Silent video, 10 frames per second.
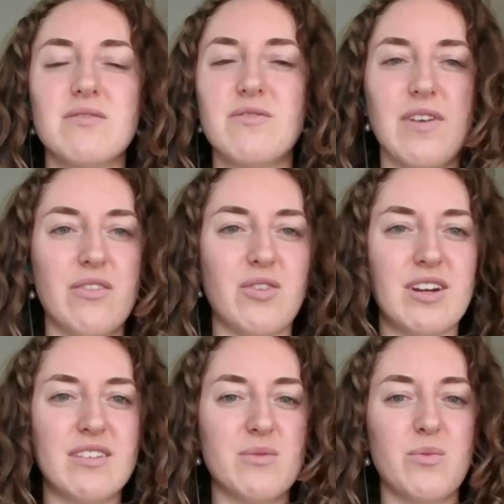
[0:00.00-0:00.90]

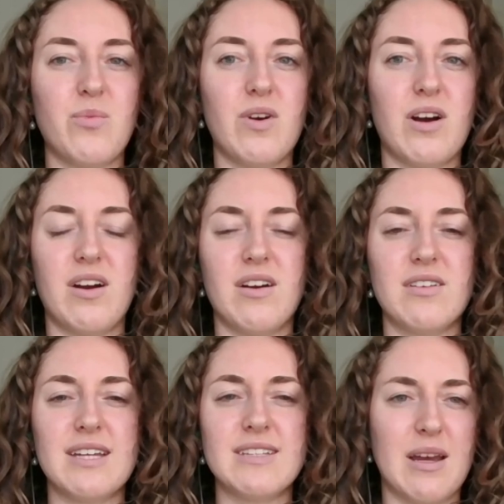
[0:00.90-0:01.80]
favorite uh,
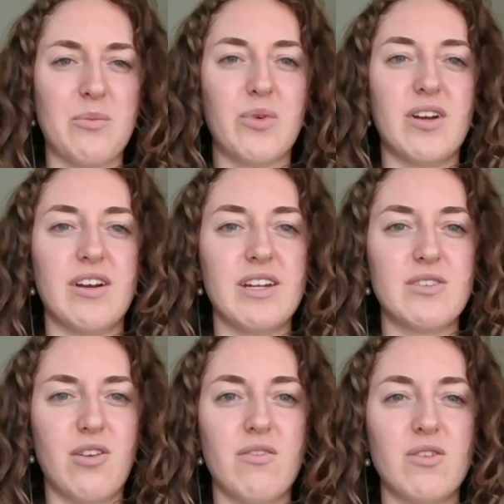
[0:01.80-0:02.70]
contemporary
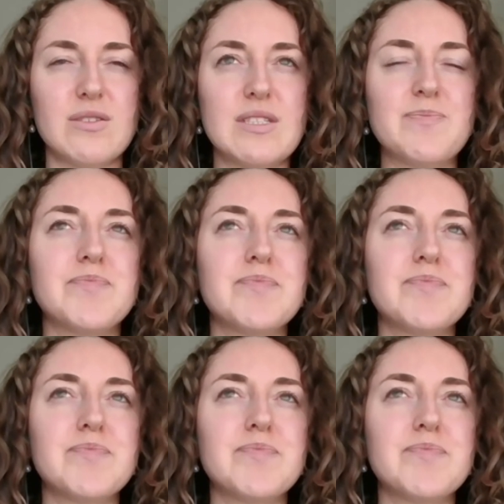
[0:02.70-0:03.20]
novels.